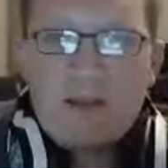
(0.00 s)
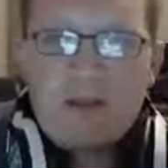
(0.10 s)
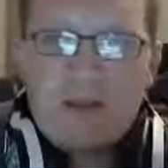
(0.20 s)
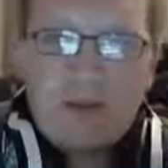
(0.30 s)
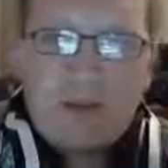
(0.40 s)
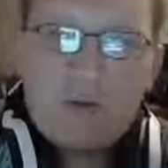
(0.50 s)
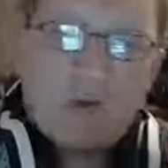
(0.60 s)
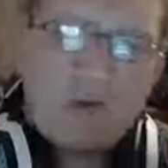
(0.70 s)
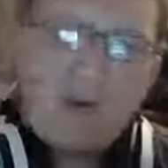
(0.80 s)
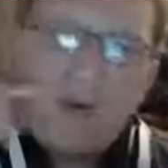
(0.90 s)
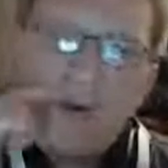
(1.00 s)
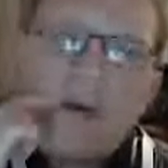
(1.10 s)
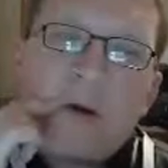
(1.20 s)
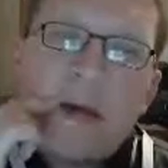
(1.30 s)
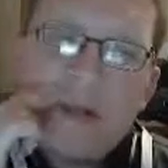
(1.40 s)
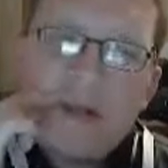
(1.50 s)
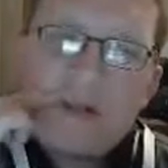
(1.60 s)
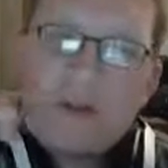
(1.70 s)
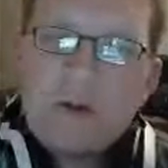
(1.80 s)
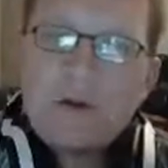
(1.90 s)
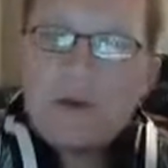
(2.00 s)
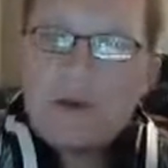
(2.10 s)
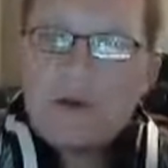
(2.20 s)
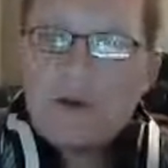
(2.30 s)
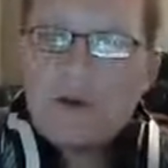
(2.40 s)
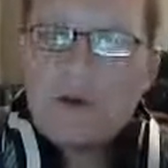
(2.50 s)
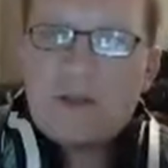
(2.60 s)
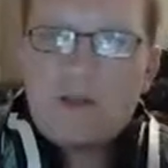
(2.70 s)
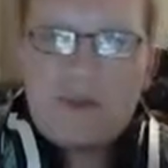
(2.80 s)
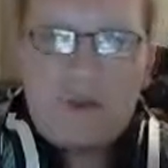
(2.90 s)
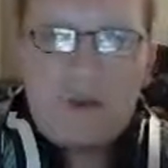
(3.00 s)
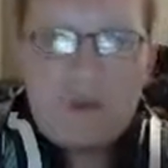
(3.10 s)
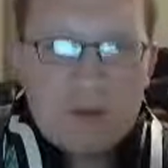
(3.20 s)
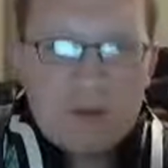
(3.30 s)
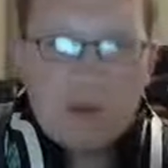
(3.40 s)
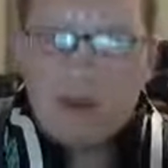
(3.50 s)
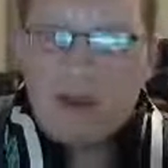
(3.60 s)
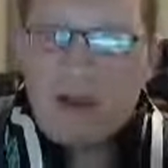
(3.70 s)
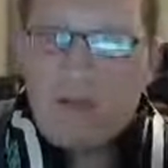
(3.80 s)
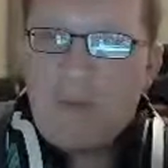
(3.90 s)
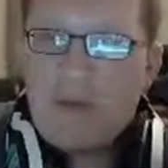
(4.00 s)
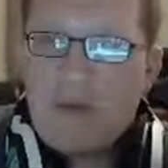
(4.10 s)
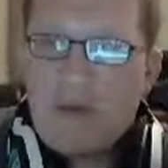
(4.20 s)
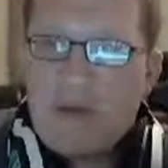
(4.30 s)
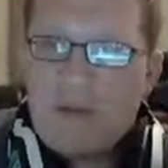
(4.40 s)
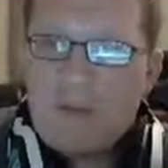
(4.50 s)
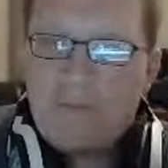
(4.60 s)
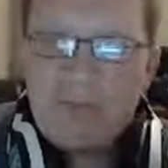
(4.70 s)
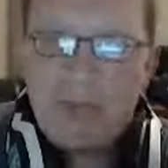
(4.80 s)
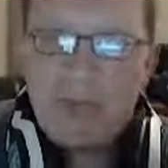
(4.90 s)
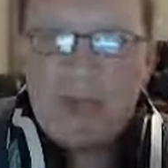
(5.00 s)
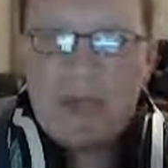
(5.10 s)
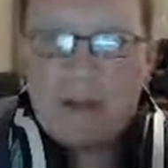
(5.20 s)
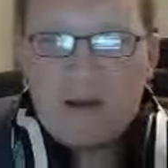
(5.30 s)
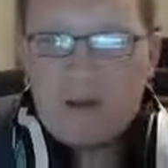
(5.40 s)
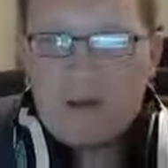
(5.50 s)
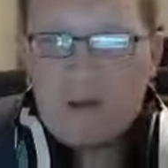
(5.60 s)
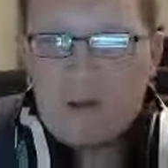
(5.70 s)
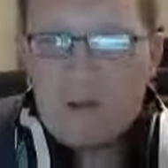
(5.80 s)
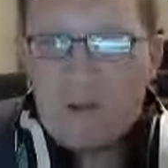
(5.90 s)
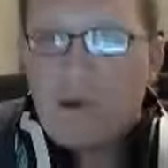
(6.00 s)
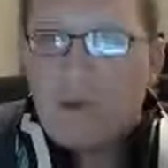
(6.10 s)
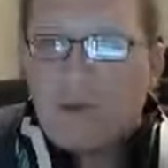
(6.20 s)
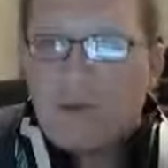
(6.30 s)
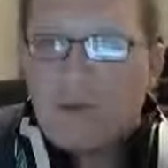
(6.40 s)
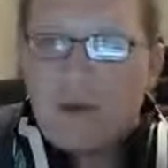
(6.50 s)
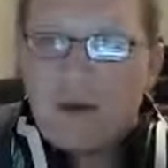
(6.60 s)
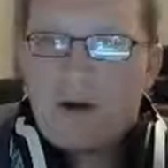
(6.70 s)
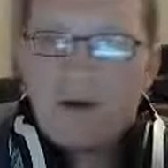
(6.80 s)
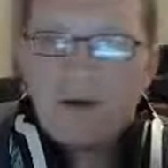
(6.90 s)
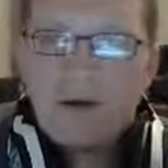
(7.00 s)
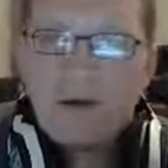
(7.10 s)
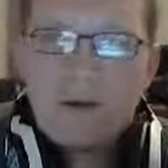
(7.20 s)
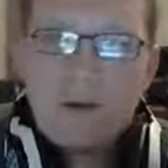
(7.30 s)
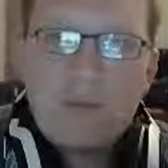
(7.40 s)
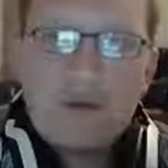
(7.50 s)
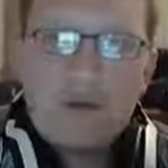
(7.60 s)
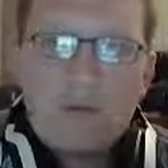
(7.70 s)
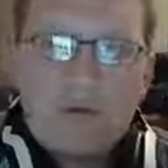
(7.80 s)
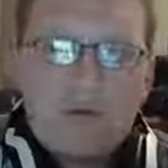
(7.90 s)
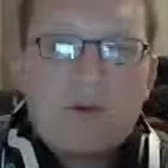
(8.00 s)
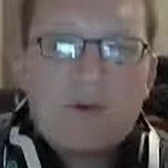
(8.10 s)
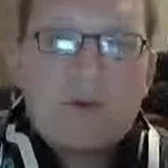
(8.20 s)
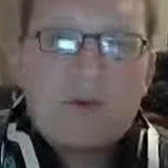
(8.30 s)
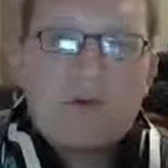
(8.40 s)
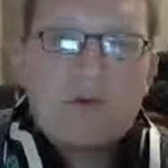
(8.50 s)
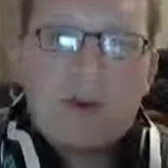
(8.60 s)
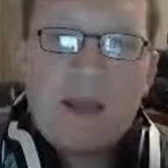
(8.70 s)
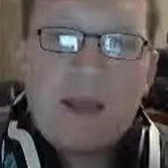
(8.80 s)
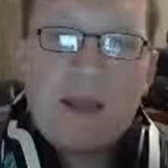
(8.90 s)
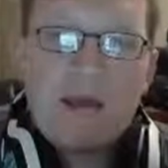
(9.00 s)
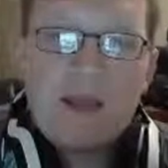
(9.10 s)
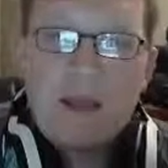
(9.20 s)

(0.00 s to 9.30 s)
So, kind of show you a little bit here. This is your home screen that I'm on right now. And there are 3 possible characters that you can pick when you first sign up for an account.